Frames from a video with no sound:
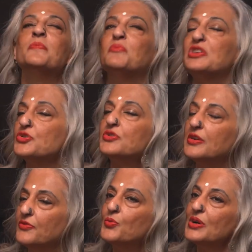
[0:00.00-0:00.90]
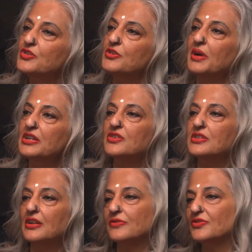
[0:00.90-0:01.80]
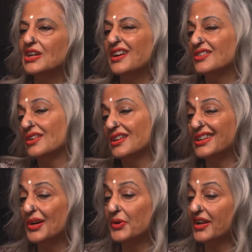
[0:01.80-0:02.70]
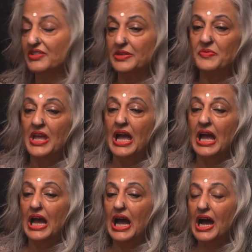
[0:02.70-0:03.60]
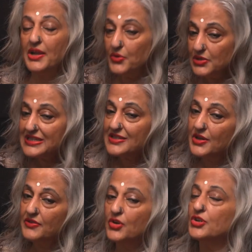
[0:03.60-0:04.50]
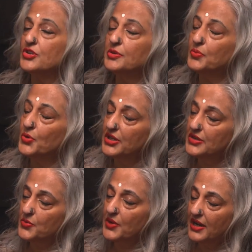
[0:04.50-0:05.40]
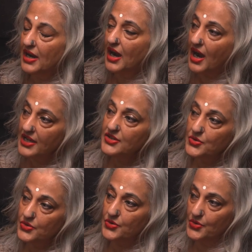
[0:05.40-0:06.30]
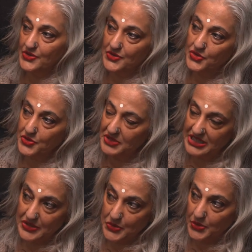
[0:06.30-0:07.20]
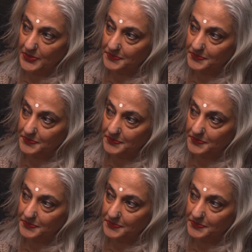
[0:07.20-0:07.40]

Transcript: But if once you remind yourself that, you're like, yeah, whatever. I also have got to the point where I don't go on social media at all.